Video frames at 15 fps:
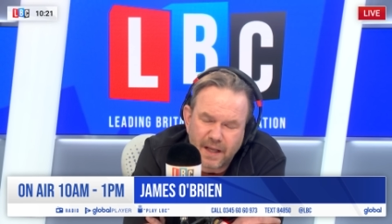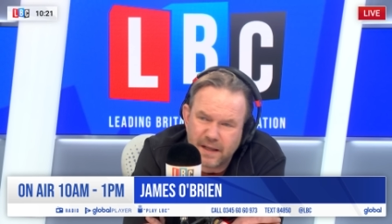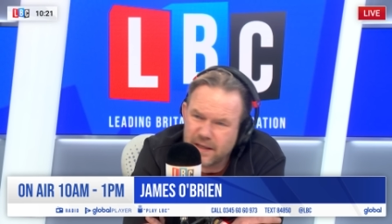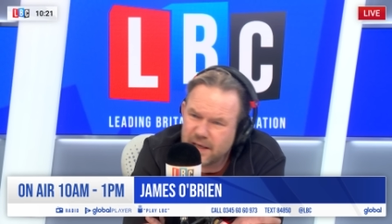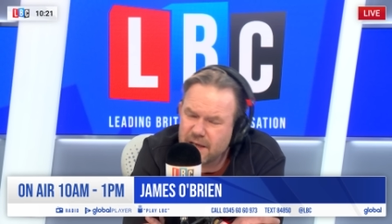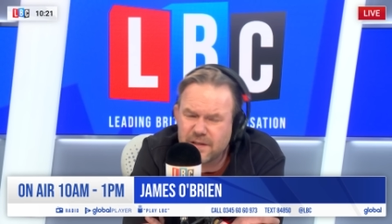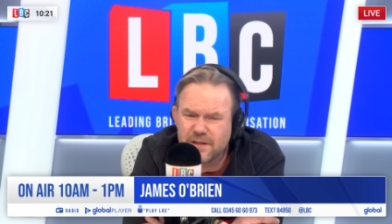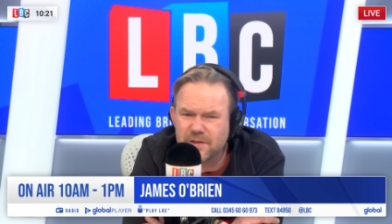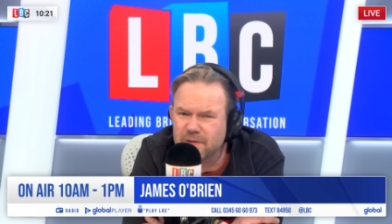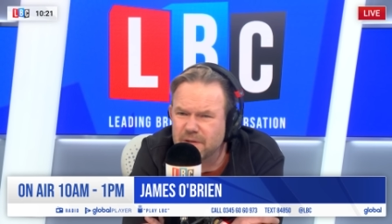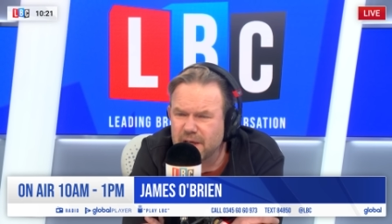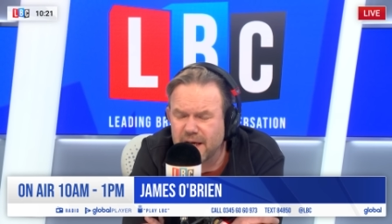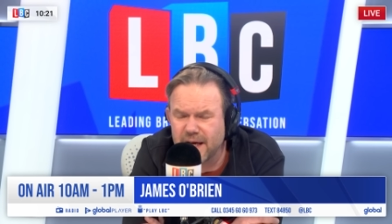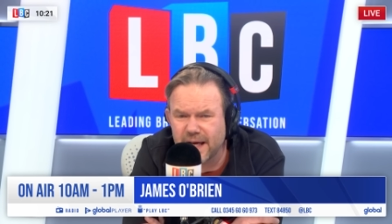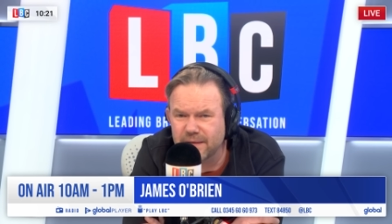The other
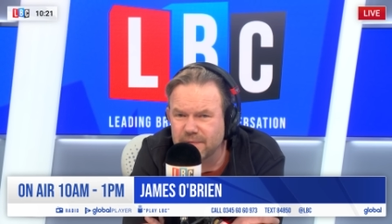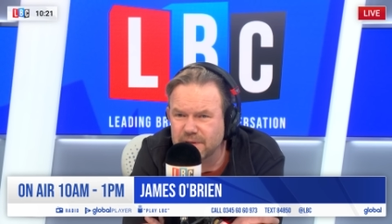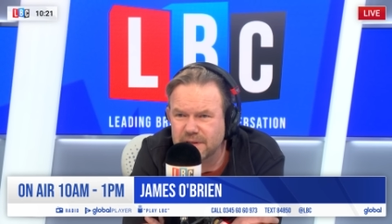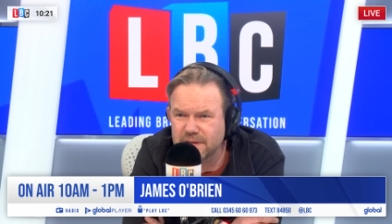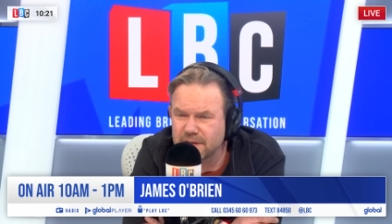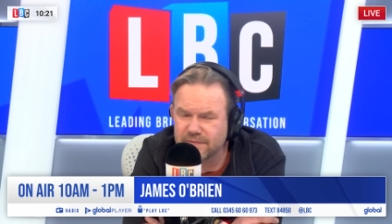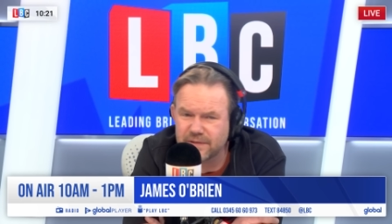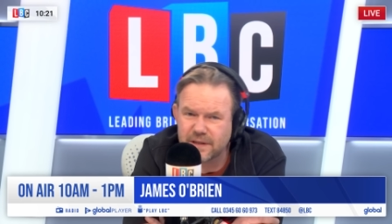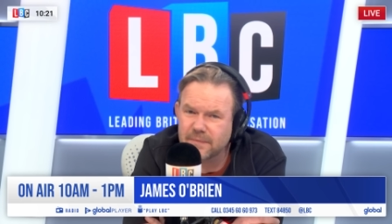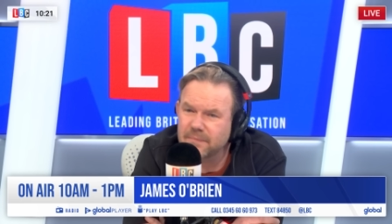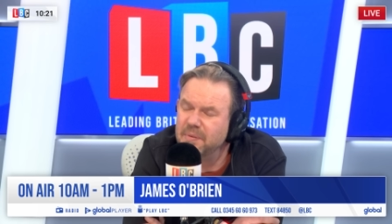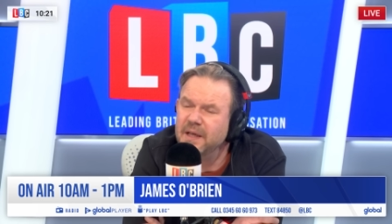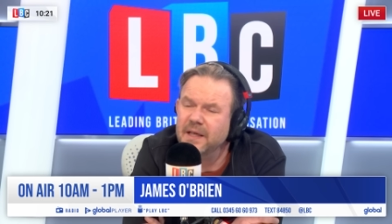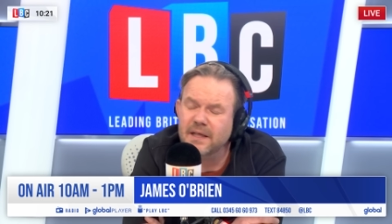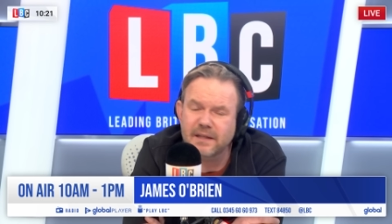story I had was of a
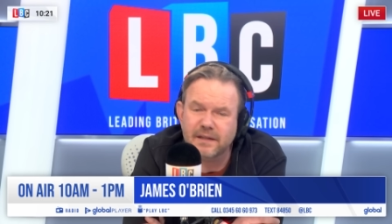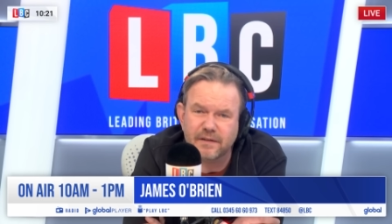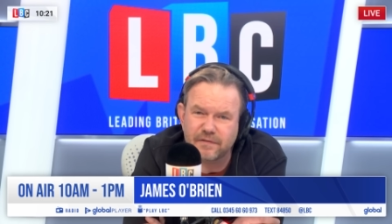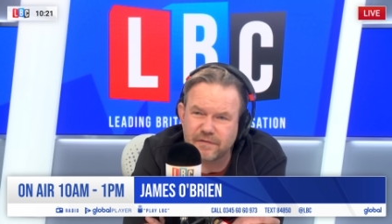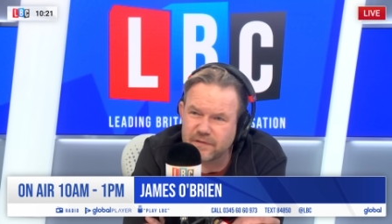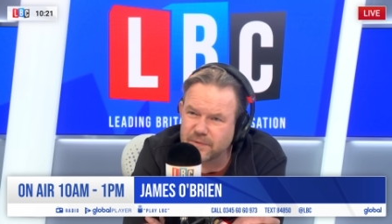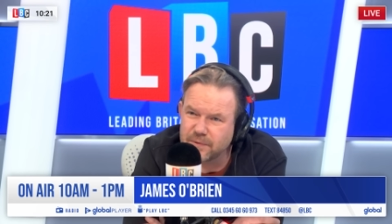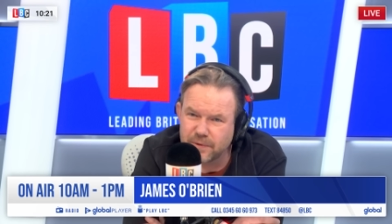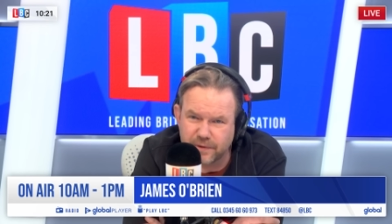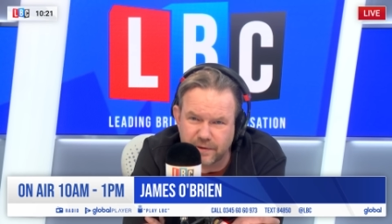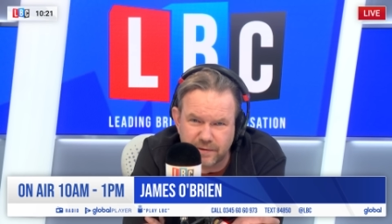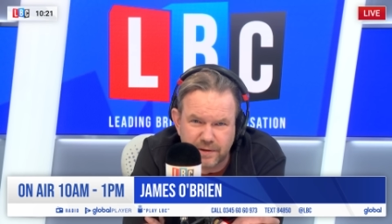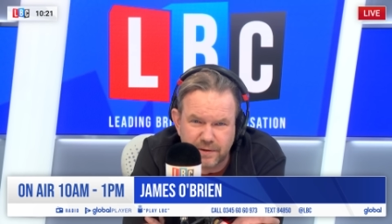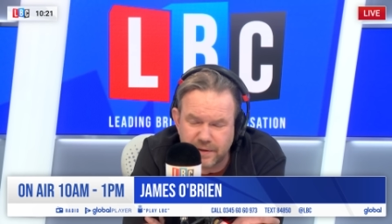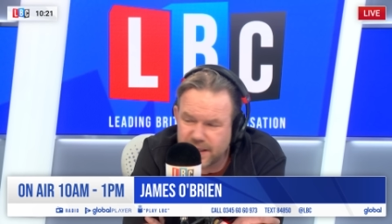completely different order
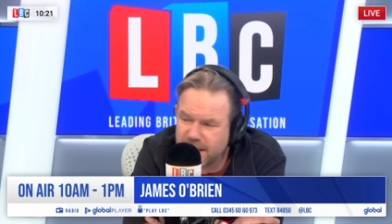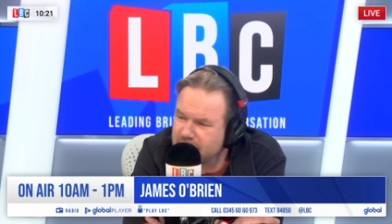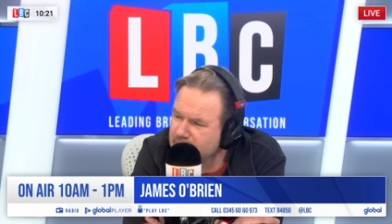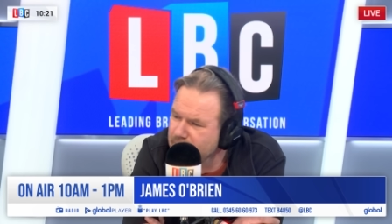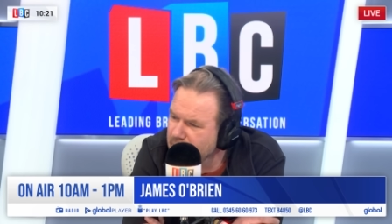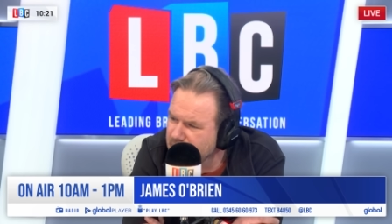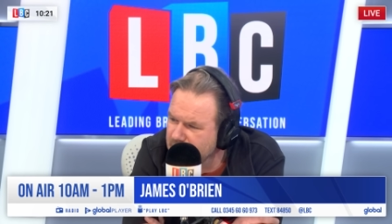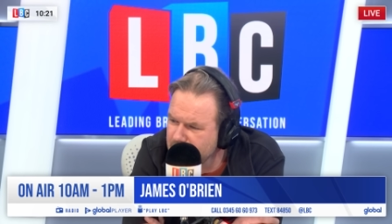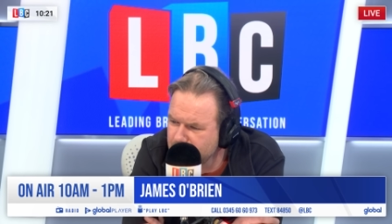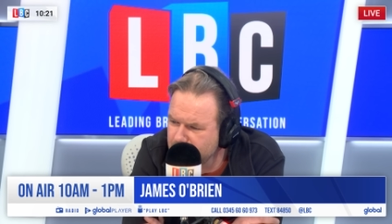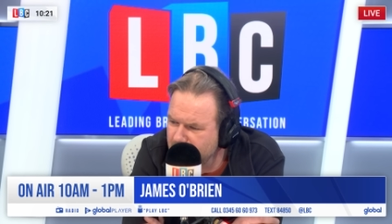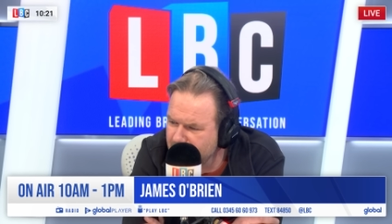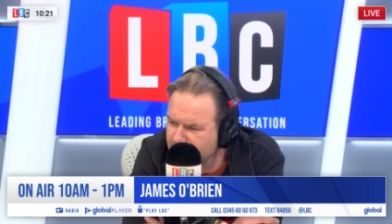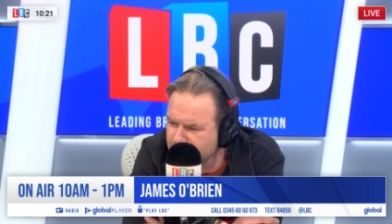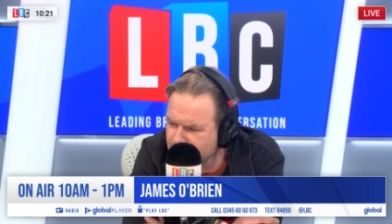and not in any way
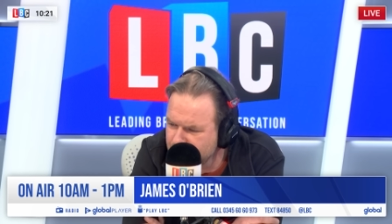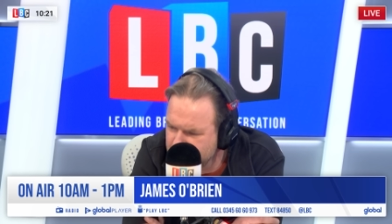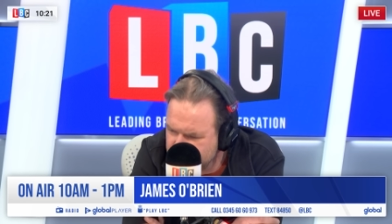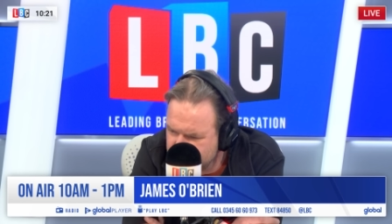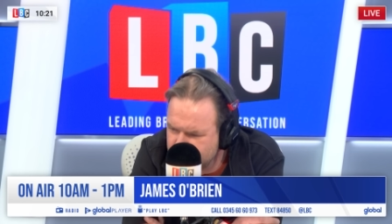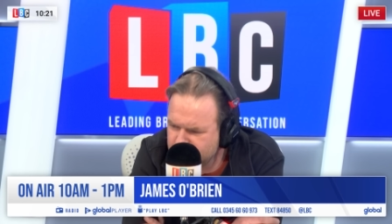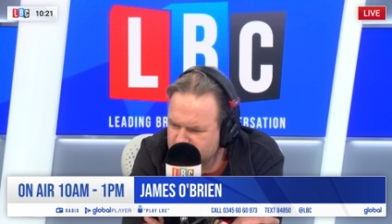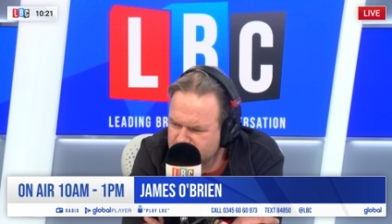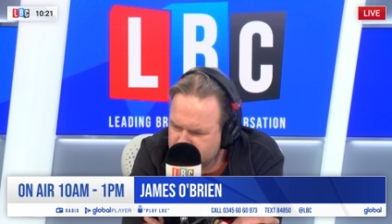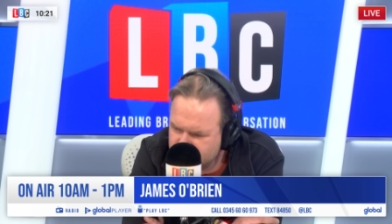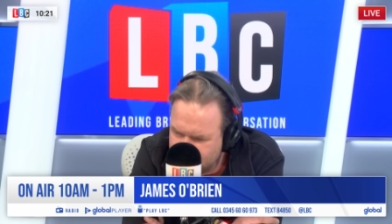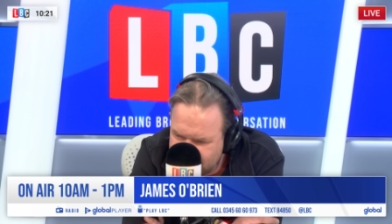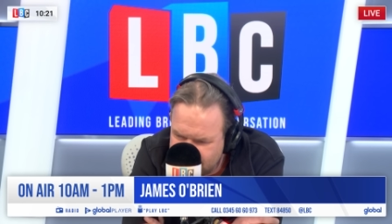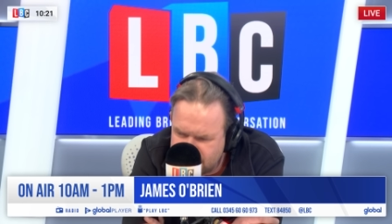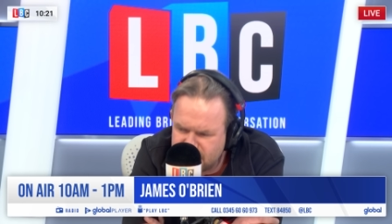comparable, but it speaks to
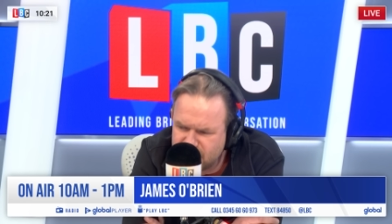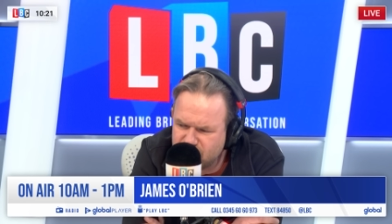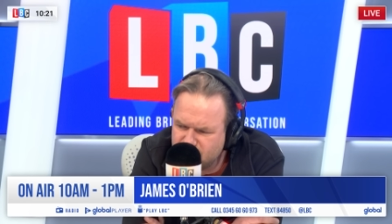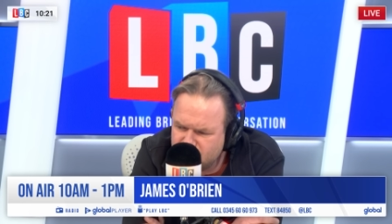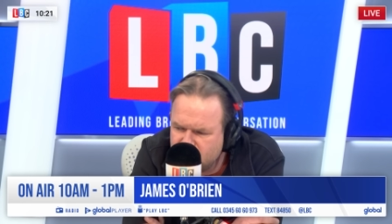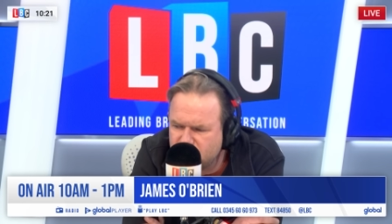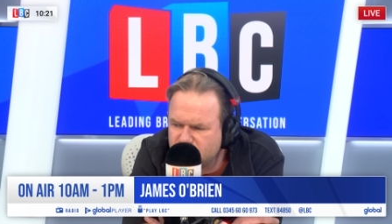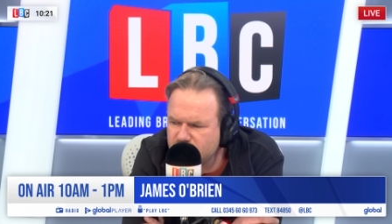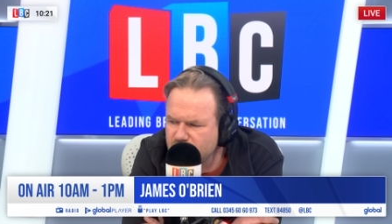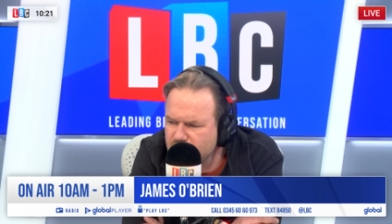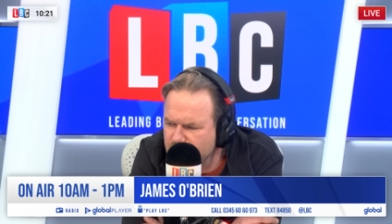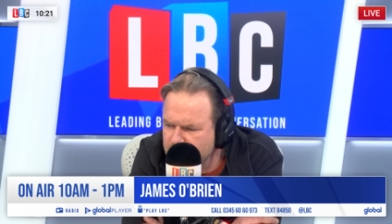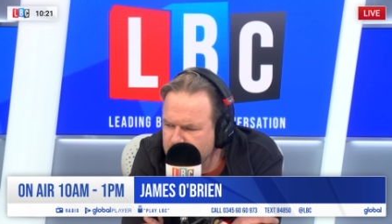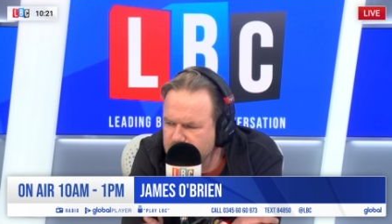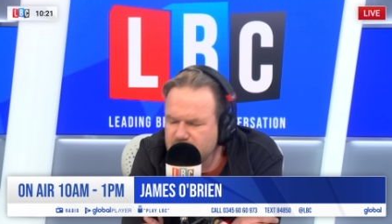
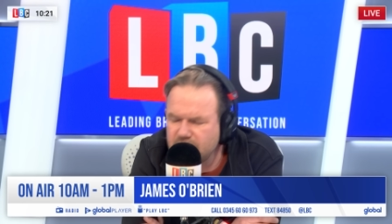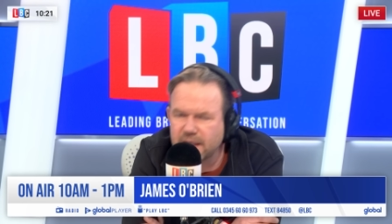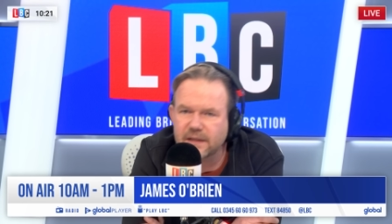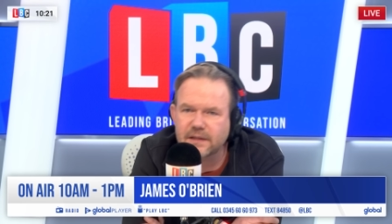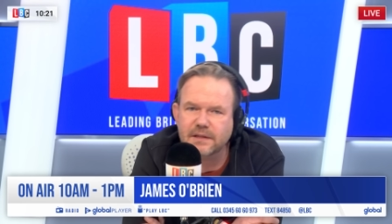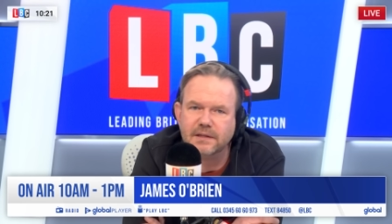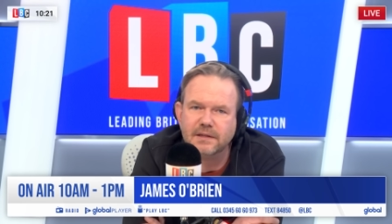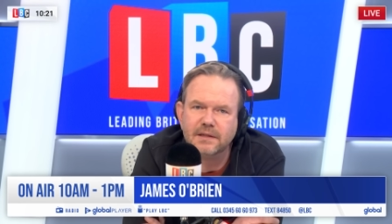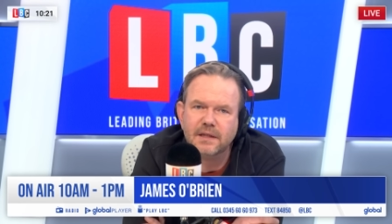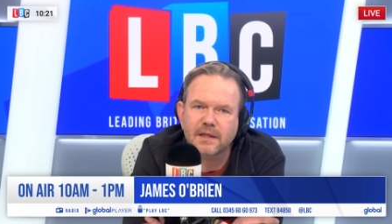institutional protection.